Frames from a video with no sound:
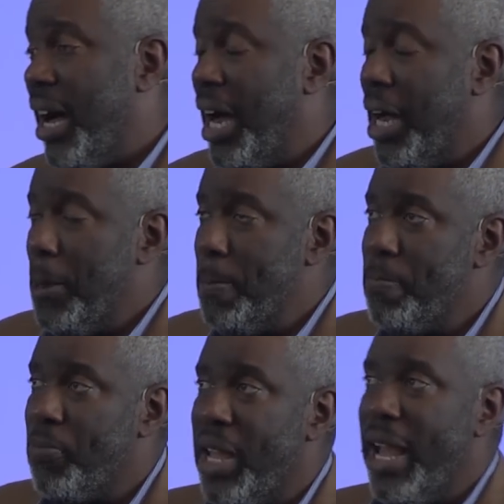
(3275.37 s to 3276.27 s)

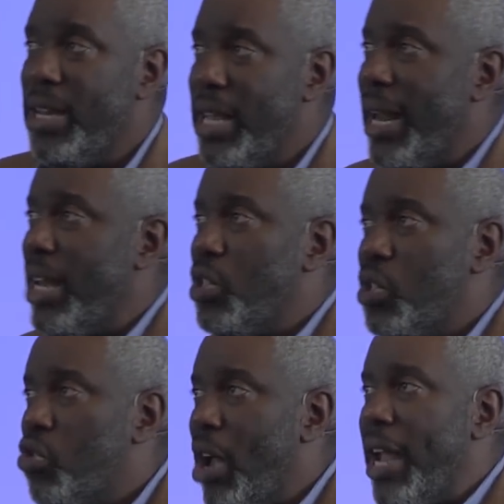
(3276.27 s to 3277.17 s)
Um, and, and I
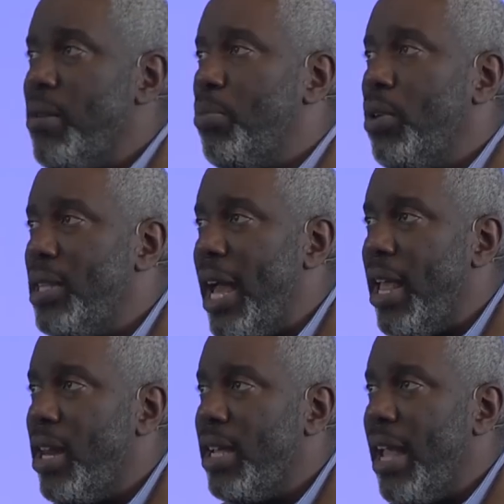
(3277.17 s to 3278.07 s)
just try and put
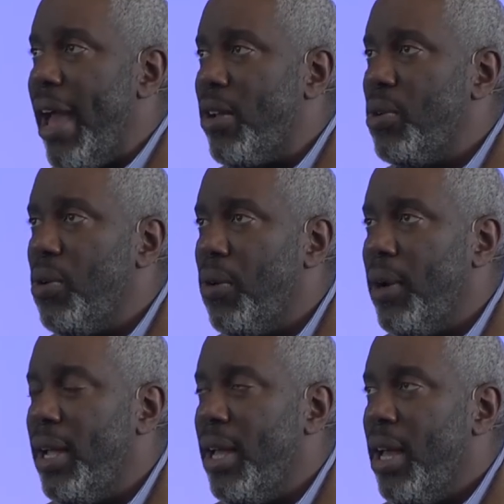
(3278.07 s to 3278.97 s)
that in a
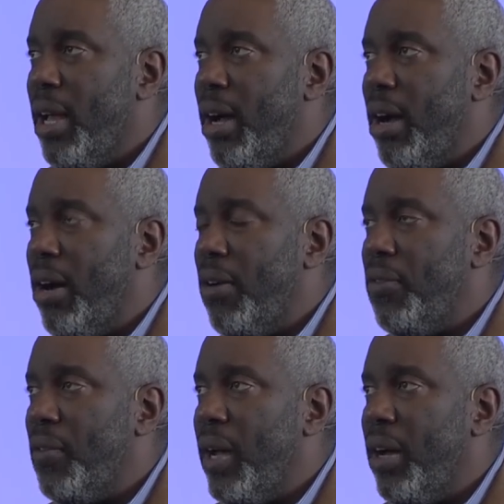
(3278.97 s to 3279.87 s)
category
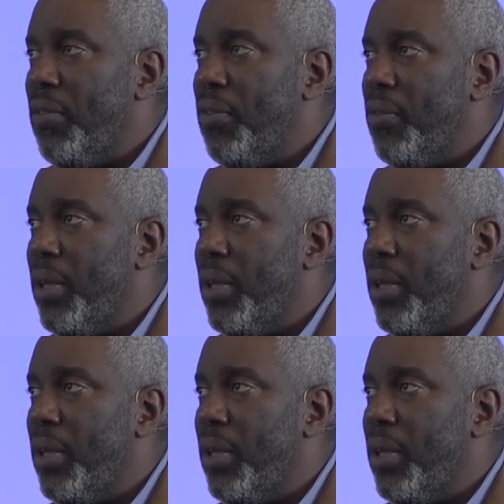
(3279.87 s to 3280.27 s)
of, of,